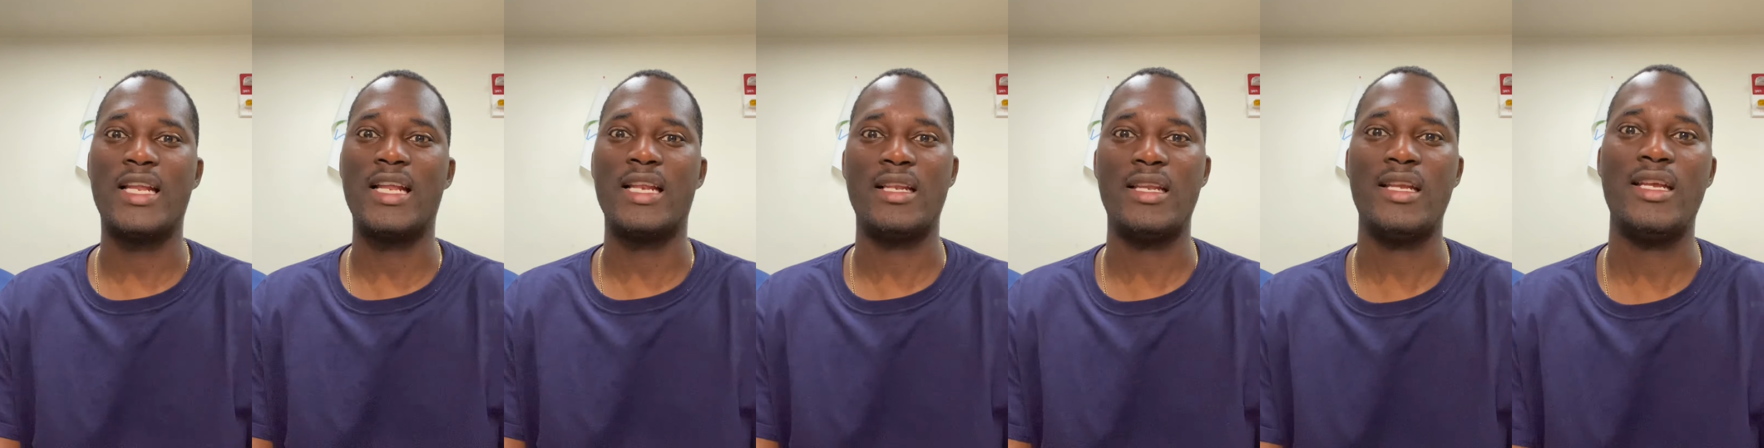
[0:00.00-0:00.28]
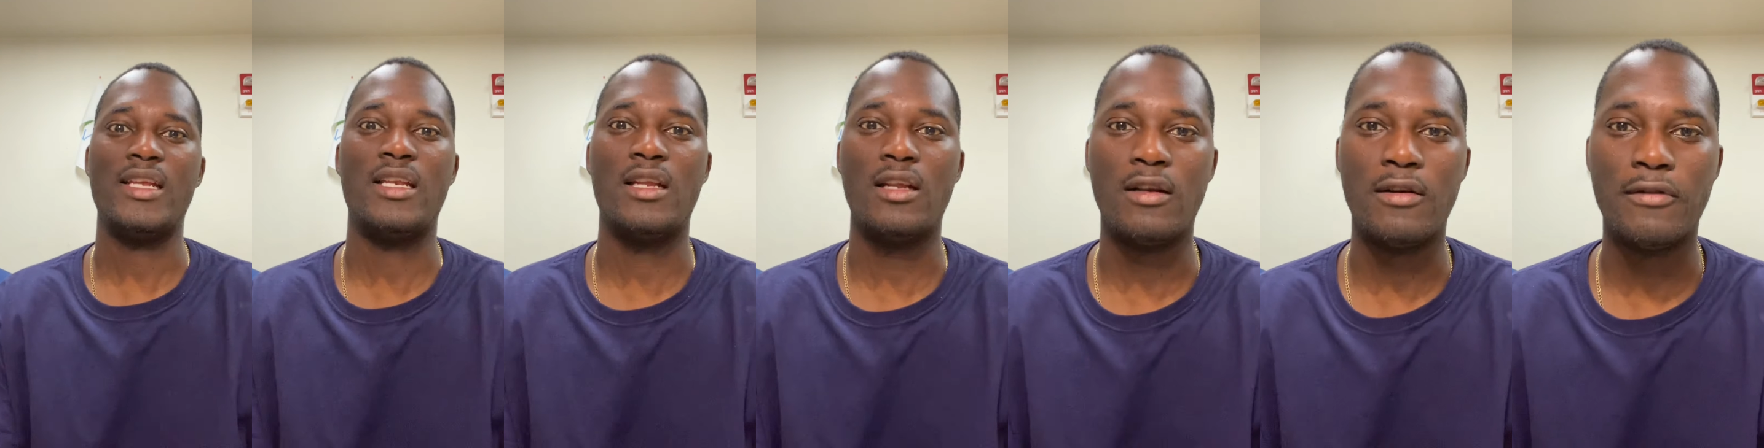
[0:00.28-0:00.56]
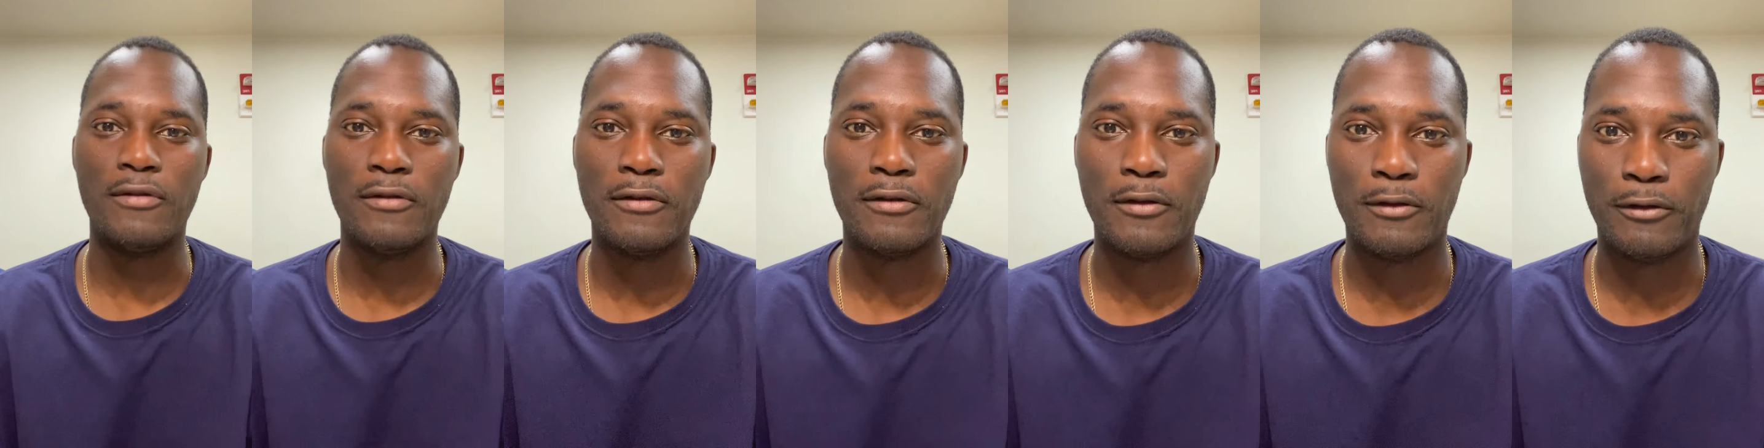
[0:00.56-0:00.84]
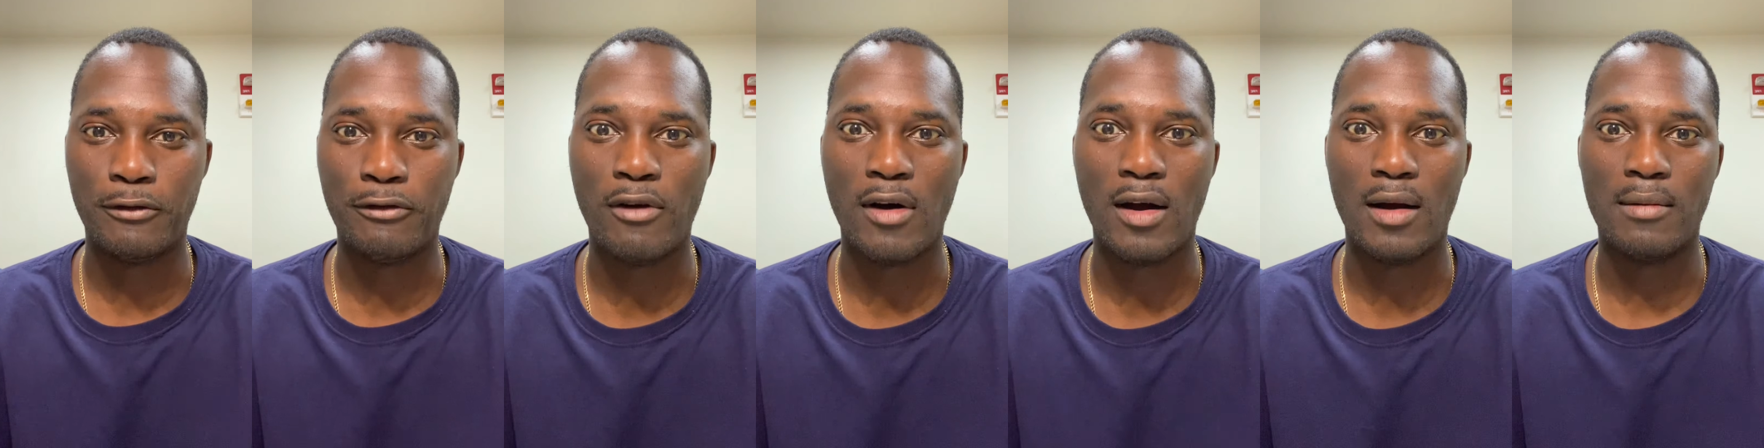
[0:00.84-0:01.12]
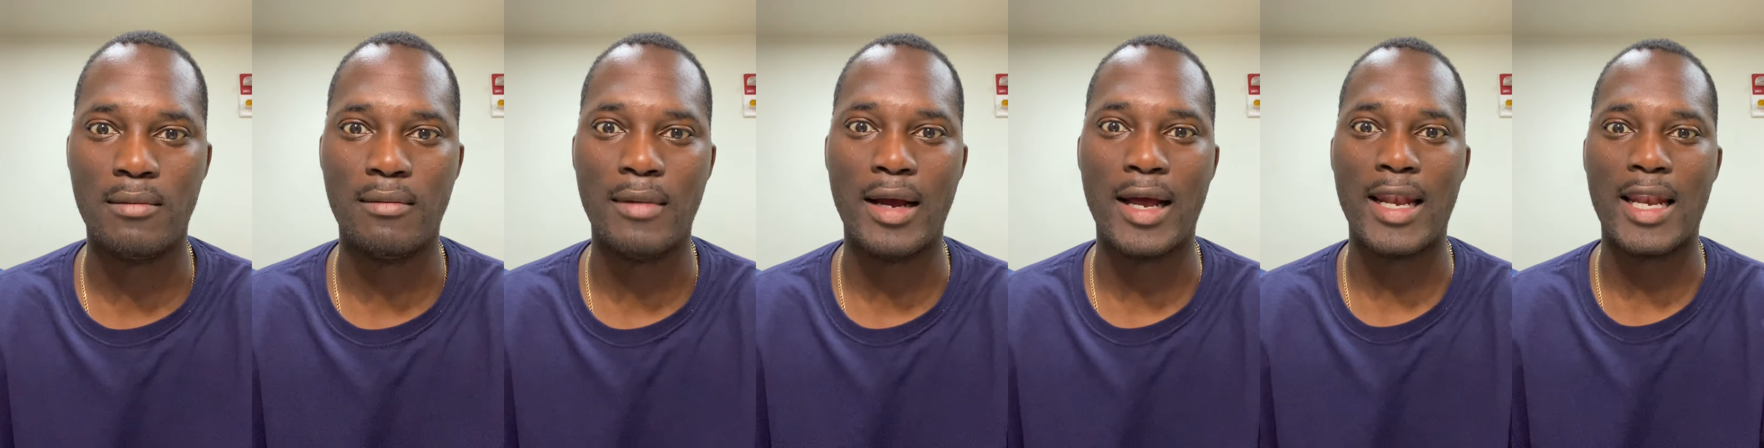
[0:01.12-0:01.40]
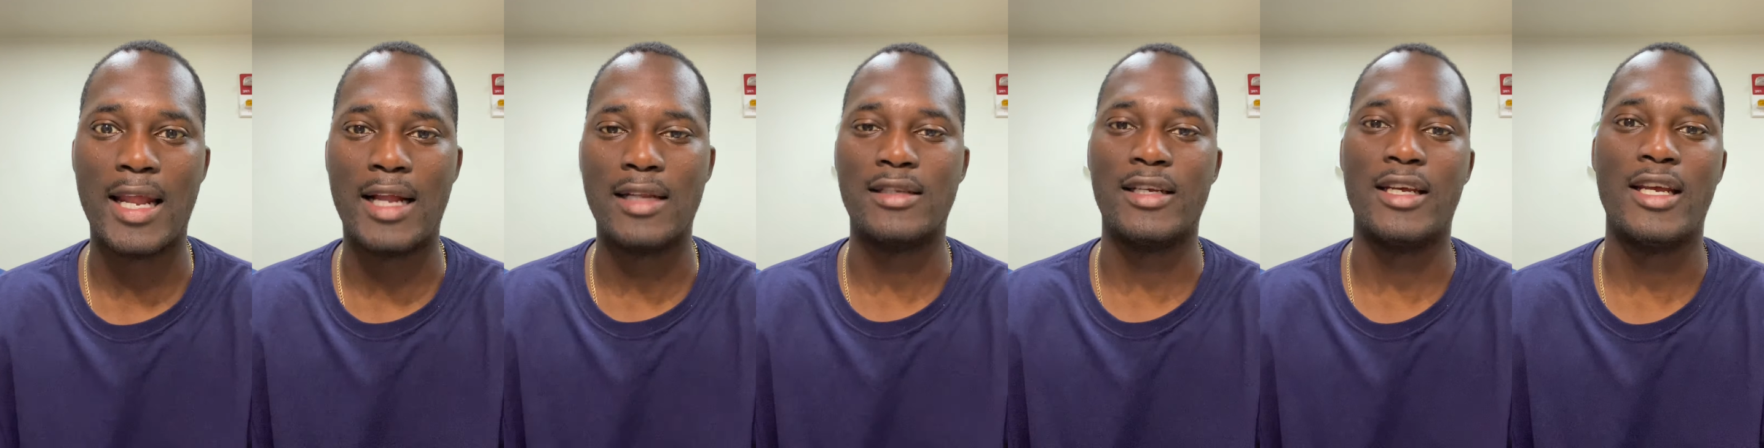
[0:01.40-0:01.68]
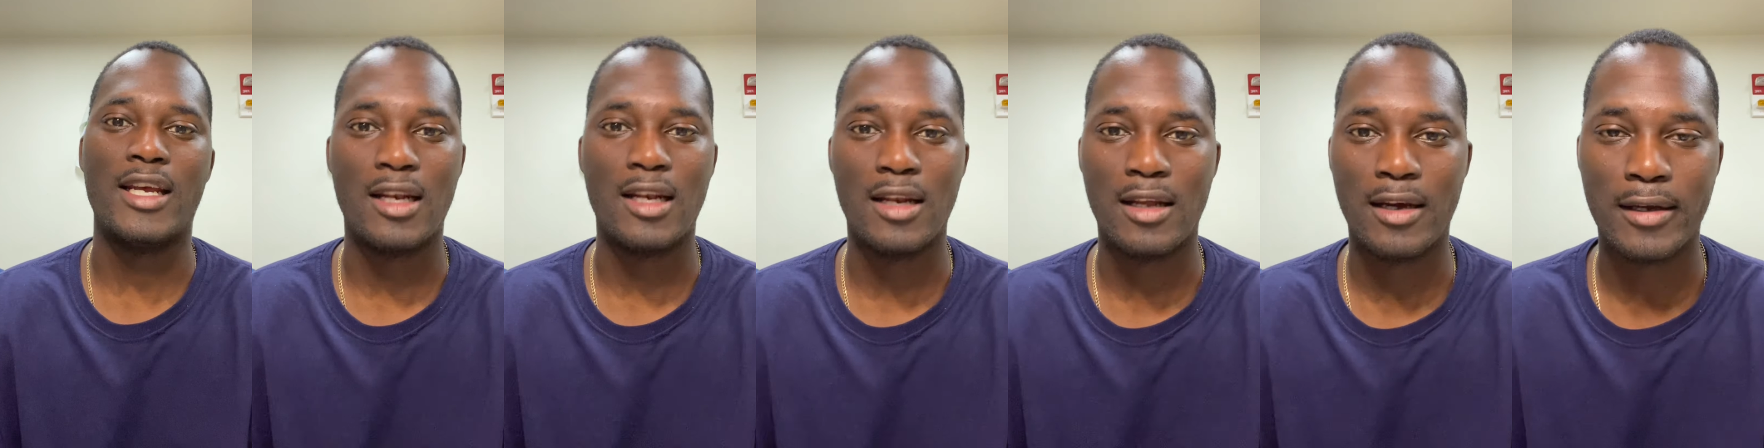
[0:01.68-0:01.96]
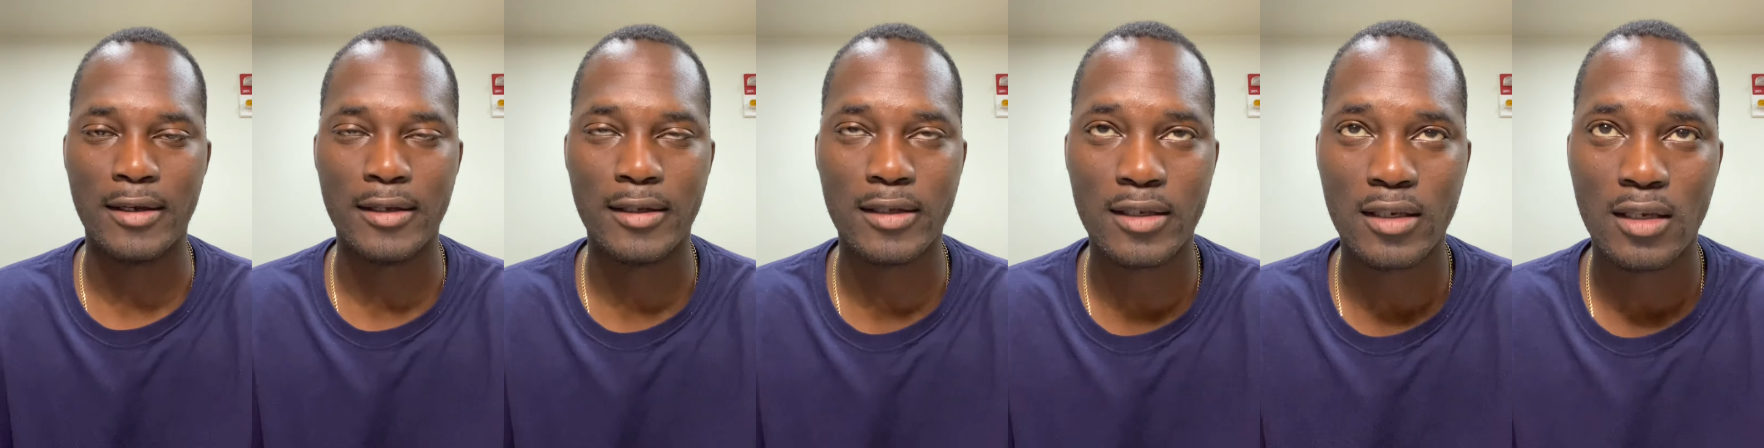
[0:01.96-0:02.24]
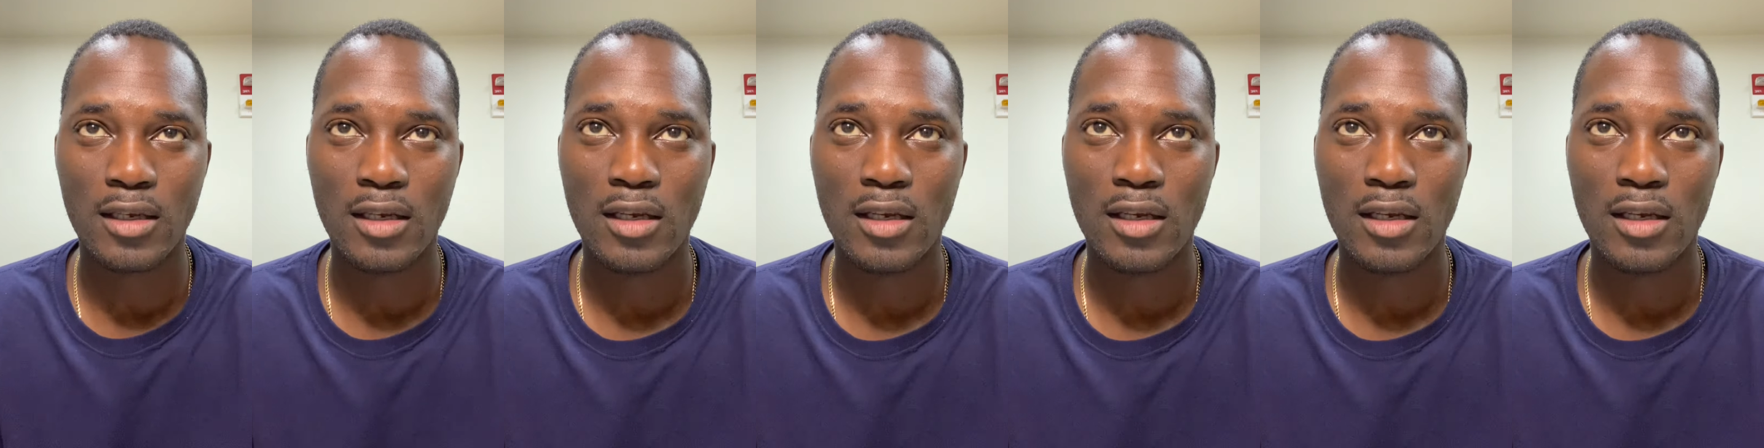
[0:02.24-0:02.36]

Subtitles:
needed from Atlanta Airlines.